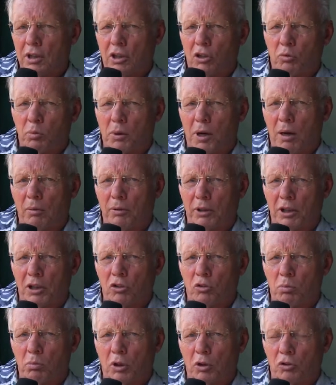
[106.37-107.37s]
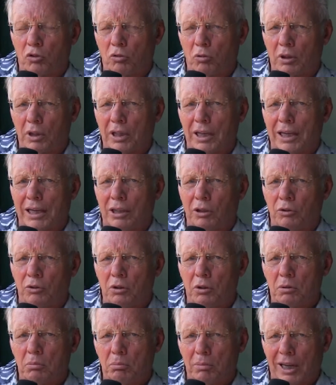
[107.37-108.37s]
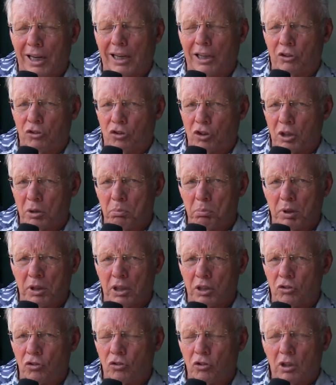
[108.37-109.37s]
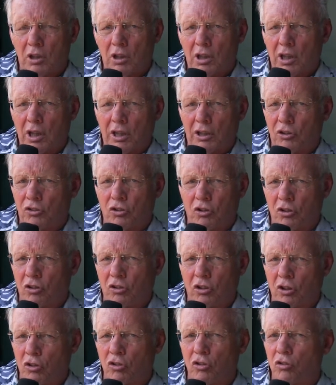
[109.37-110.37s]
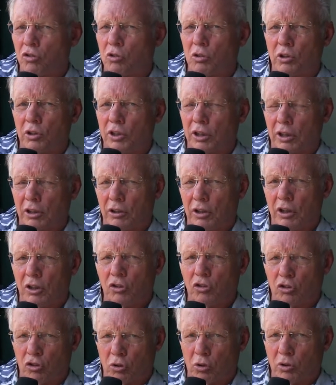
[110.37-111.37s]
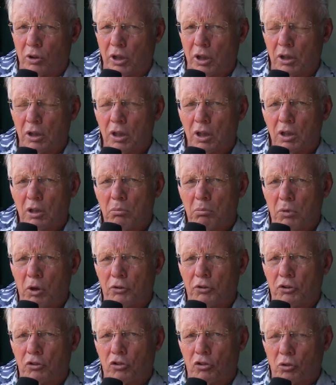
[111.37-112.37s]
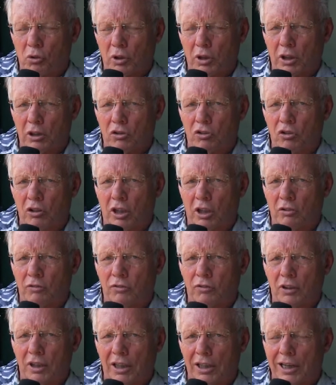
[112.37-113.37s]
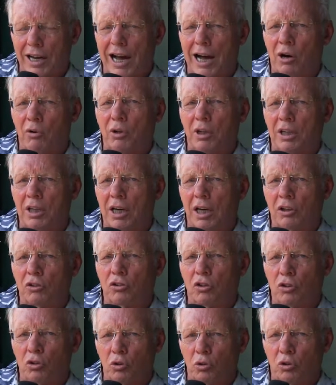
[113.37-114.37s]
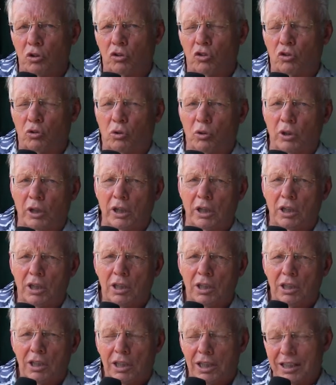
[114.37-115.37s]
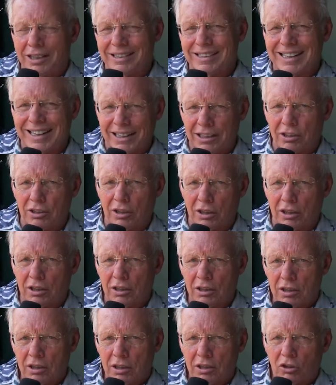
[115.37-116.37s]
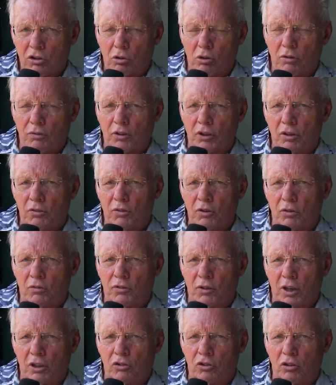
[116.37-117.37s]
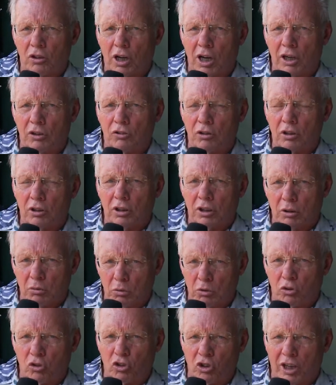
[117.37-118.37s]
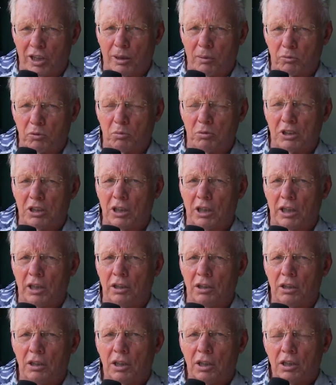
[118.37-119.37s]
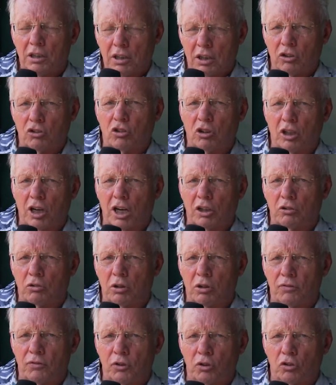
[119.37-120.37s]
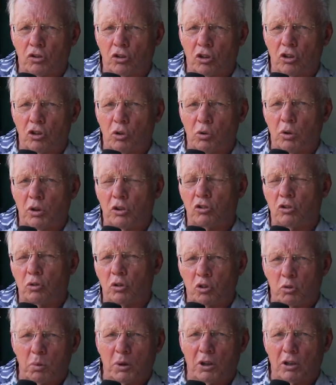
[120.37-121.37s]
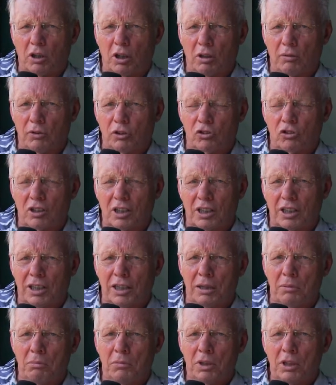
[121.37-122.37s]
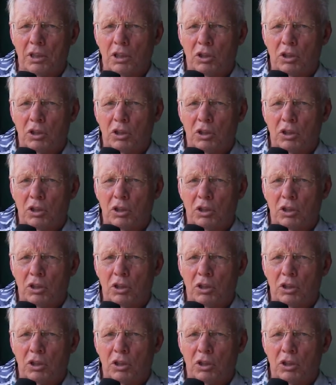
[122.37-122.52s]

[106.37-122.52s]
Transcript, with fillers: is probably his most renowned magazine piece, and it's just an extraordinary story, both the story itself and how he got to do the story intending to have interviewed Frank Sinatra. It was set up to be done. Then Sinatra refused to do it, so he spent all of his time